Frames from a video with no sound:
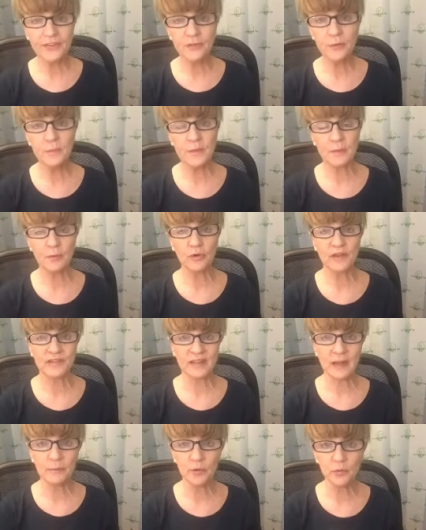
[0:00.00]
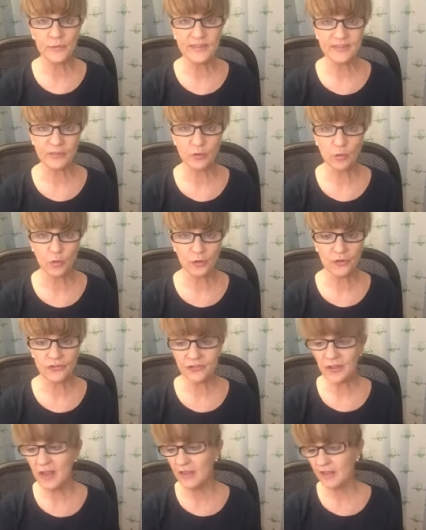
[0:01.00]
to remember is I'm a
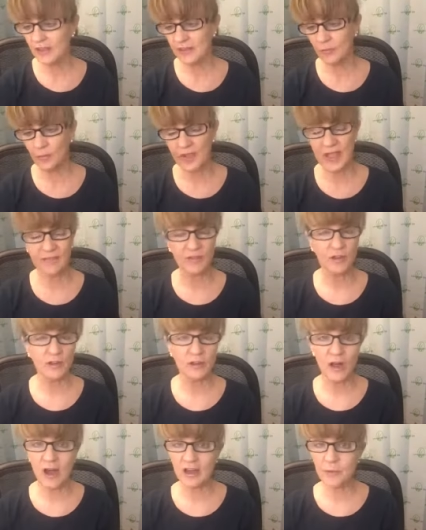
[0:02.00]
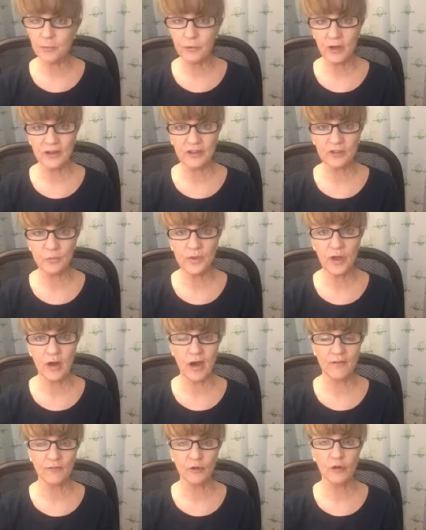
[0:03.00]
resource we have a lot of products we
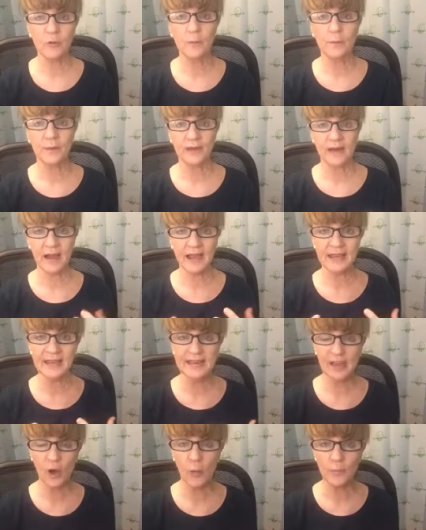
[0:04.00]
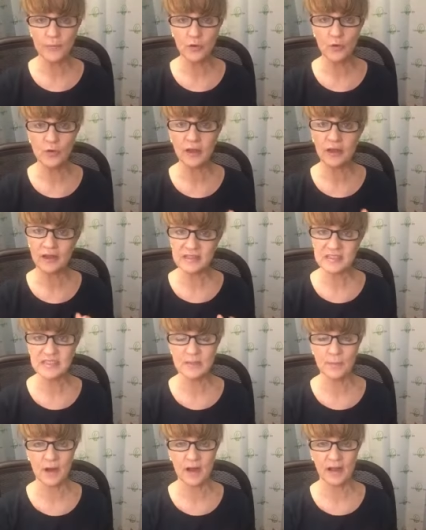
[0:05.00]
offer, but I can help you
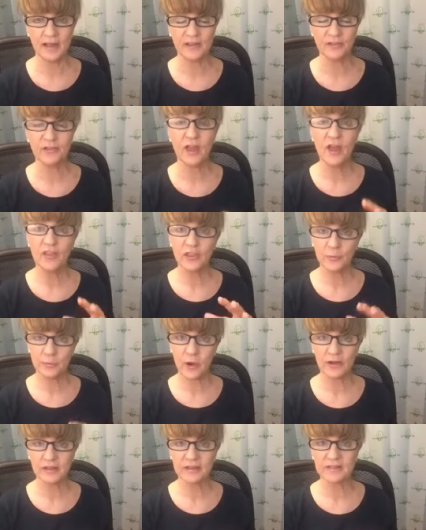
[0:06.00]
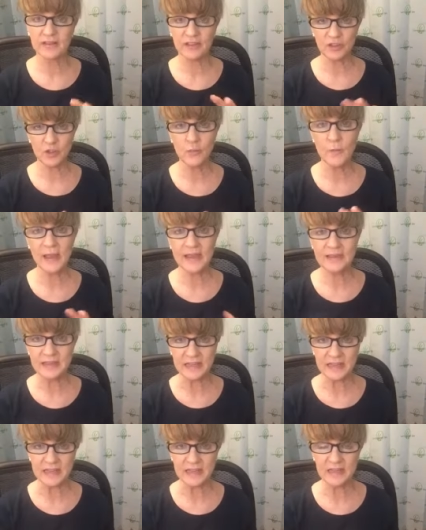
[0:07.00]
customize the products that you may
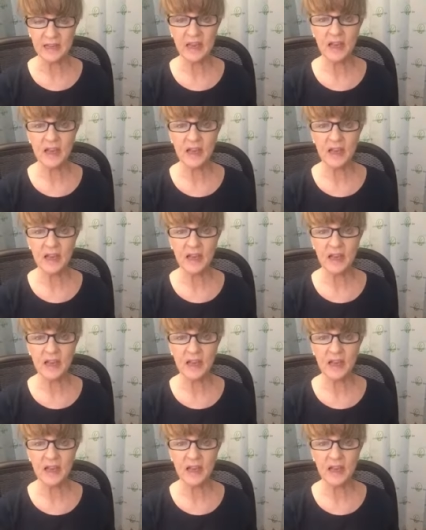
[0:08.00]
need